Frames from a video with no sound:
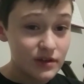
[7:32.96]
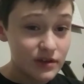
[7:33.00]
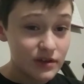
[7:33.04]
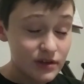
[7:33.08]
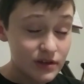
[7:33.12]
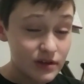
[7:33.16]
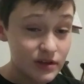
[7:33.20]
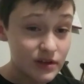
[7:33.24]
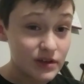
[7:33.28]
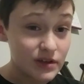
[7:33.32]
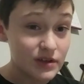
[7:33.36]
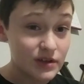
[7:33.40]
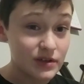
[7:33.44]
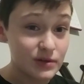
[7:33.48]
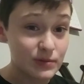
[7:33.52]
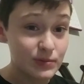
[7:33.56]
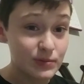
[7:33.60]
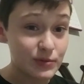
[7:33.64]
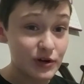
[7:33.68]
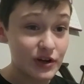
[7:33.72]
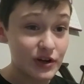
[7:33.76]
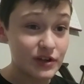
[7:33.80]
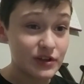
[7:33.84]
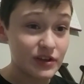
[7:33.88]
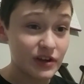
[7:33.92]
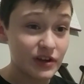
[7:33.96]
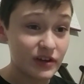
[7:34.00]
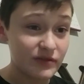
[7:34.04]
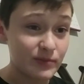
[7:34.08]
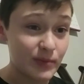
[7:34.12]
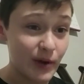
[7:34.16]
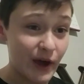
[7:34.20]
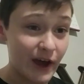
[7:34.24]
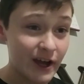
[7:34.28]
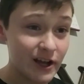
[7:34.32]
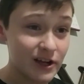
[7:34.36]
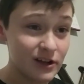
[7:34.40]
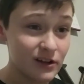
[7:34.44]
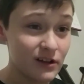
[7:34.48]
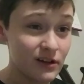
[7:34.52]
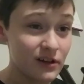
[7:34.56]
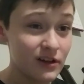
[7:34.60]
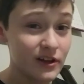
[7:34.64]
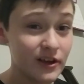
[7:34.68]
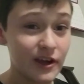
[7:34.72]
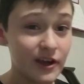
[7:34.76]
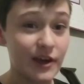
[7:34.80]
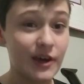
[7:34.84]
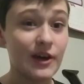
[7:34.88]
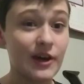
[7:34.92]
he's a pretty tough battle,
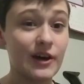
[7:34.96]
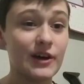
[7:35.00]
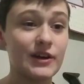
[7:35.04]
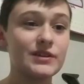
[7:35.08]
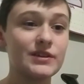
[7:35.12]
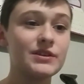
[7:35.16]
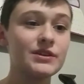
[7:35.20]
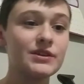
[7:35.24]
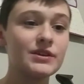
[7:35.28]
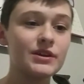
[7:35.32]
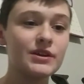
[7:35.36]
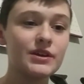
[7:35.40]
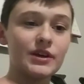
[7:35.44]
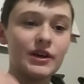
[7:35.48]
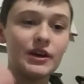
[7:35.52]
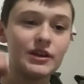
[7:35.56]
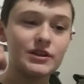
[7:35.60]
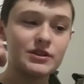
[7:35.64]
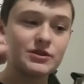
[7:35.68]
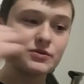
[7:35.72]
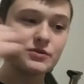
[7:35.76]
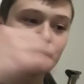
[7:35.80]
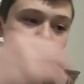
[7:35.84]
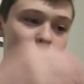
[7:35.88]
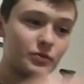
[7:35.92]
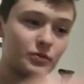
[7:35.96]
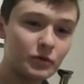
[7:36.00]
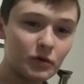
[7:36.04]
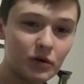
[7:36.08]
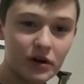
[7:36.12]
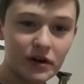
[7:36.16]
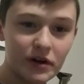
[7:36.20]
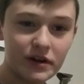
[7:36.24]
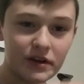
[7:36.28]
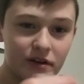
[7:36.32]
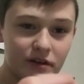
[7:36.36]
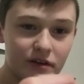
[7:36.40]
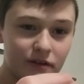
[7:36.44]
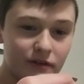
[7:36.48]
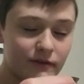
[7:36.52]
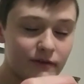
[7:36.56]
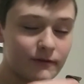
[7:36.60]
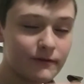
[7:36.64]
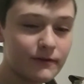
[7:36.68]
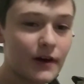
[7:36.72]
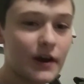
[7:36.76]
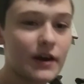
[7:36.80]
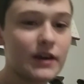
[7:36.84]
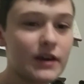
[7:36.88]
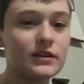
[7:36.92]
and it's one
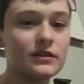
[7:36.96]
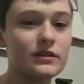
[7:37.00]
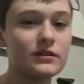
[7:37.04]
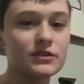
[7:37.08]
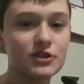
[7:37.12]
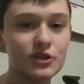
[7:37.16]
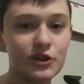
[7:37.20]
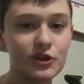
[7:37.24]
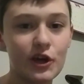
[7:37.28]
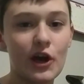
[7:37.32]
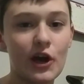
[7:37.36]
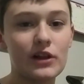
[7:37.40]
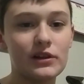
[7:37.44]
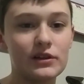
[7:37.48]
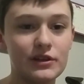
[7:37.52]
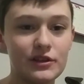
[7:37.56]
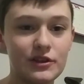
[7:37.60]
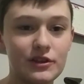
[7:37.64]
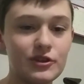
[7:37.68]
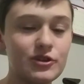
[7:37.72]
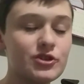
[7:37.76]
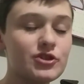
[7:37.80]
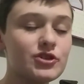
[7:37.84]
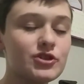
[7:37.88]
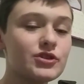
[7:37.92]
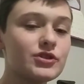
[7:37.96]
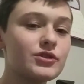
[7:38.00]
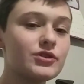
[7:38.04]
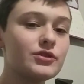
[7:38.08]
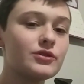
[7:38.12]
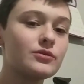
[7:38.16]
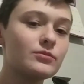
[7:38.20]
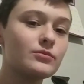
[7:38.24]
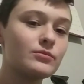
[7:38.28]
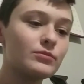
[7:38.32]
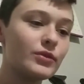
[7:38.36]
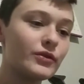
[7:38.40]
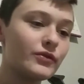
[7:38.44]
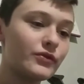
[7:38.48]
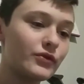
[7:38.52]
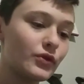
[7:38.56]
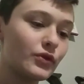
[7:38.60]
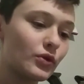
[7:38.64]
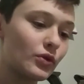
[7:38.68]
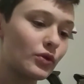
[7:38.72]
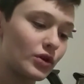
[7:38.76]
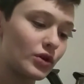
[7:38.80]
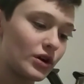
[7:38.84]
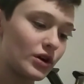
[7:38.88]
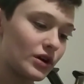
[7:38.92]
final challenge
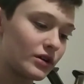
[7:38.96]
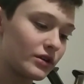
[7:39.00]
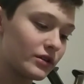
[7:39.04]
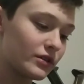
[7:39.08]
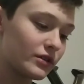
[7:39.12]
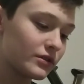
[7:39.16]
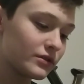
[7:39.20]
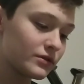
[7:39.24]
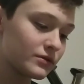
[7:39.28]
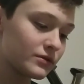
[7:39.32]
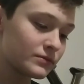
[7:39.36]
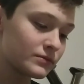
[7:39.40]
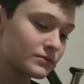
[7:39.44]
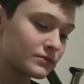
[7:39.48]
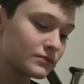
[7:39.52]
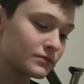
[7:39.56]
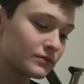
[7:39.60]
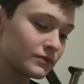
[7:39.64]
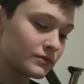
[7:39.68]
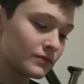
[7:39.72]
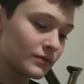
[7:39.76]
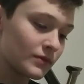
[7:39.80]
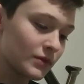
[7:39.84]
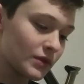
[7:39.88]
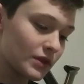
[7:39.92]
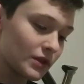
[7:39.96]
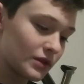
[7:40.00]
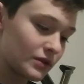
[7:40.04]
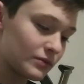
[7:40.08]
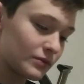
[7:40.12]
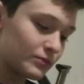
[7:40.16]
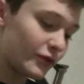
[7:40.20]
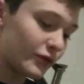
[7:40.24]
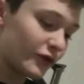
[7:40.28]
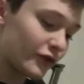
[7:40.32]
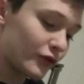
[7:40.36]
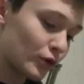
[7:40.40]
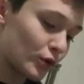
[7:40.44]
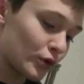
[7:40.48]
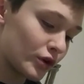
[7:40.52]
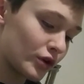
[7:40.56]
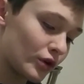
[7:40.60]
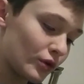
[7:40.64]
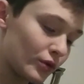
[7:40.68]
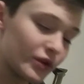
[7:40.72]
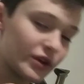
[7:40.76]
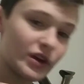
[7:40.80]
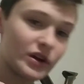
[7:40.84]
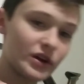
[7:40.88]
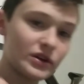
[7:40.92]
before before
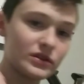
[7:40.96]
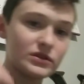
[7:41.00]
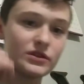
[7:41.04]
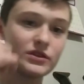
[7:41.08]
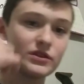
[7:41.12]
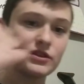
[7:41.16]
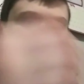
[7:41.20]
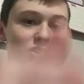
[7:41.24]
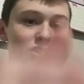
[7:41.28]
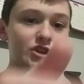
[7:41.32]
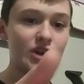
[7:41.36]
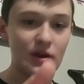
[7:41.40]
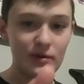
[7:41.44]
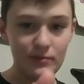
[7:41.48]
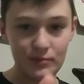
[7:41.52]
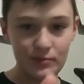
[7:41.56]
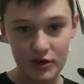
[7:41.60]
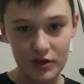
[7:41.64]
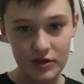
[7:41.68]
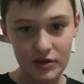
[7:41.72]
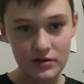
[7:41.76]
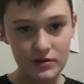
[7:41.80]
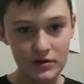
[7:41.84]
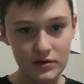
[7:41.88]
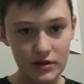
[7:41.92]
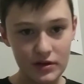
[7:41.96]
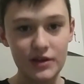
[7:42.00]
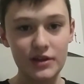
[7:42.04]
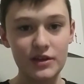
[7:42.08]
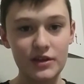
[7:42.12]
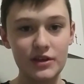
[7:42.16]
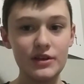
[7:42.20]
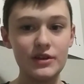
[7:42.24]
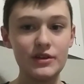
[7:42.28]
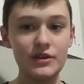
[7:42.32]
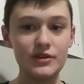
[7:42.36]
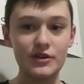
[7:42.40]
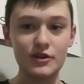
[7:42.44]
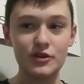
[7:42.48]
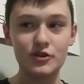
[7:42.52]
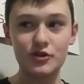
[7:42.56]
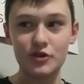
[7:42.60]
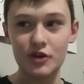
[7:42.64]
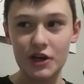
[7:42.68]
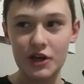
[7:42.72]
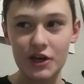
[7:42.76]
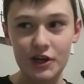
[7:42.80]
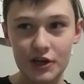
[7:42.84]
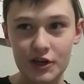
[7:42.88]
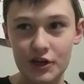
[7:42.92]
going on to the champion. He's a
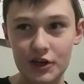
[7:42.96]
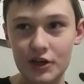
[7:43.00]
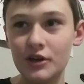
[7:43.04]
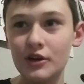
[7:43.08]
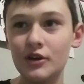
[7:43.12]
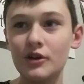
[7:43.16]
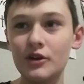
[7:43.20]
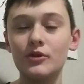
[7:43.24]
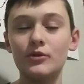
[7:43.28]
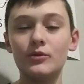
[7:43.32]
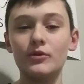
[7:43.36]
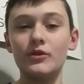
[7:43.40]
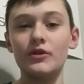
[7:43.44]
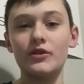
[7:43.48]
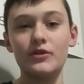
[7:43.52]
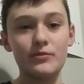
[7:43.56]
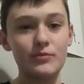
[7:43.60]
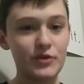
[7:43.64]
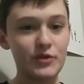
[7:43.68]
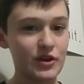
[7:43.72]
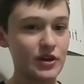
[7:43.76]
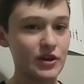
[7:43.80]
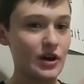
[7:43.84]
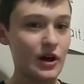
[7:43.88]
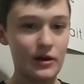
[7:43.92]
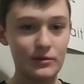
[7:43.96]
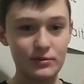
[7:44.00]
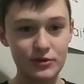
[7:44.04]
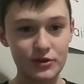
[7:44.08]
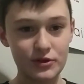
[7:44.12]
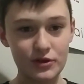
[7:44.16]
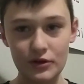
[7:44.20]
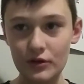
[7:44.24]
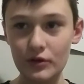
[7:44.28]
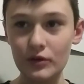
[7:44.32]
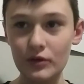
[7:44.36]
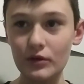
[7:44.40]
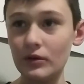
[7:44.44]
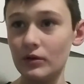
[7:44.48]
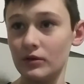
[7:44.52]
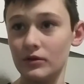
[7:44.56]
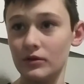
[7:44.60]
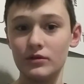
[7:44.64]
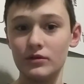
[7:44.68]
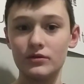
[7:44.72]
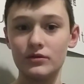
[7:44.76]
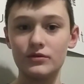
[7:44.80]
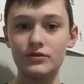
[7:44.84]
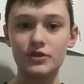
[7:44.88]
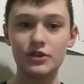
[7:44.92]
trainer with a big obstacle,
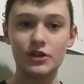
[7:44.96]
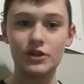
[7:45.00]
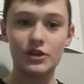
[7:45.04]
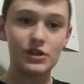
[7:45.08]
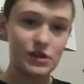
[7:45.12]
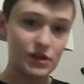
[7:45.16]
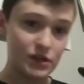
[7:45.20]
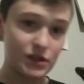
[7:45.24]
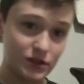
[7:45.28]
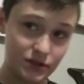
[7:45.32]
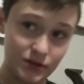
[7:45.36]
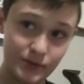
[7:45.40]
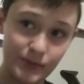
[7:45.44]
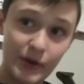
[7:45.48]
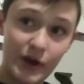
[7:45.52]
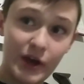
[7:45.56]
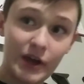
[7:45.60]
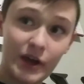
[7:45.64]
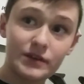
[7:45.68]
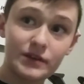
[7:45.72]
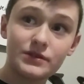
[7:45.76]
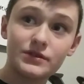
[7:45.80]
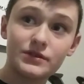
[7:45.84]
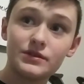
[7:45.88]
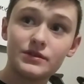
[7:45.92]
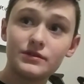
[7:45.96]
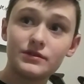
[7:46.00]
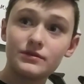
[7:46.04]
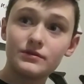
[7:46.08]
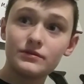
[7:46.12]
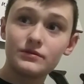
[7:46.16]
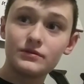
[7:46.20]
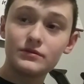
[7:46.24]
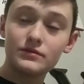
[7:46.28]
Gigantamax,